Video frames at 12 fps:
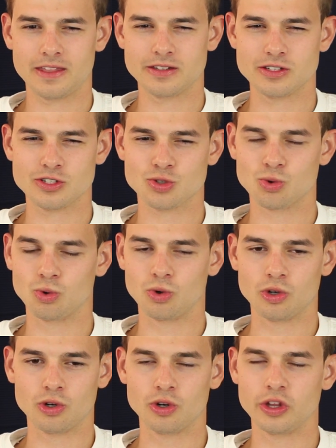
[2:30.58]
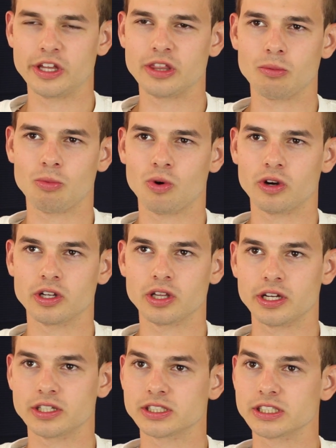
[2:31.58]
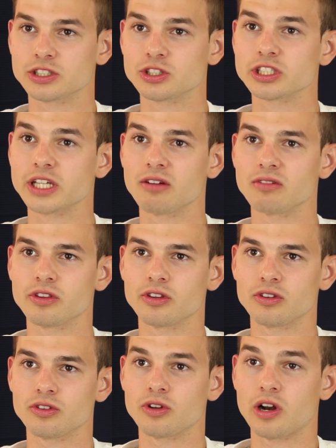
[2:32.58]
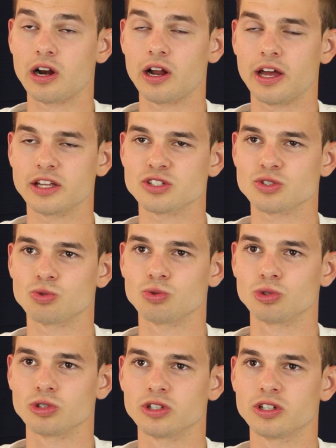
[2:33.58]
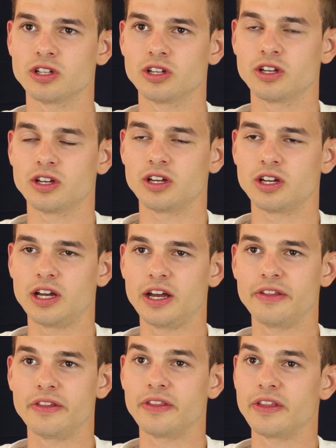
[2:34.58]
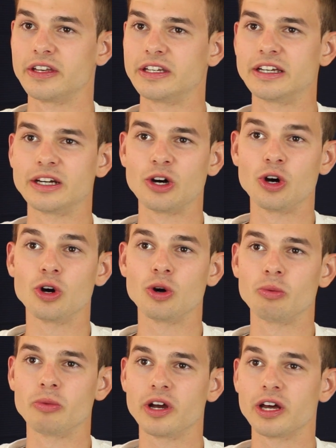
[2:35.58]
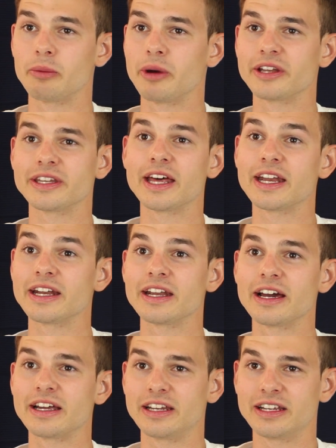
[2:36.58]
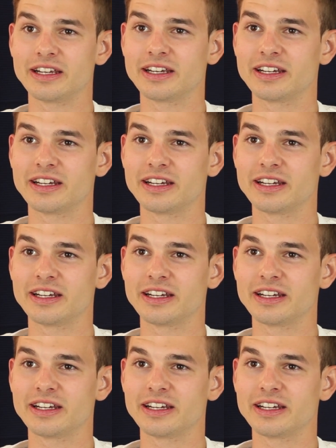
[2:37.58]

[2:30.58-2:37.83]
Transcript: to school early in the morning, like six or seven, they're at school, and then they'd get home at about ten at night.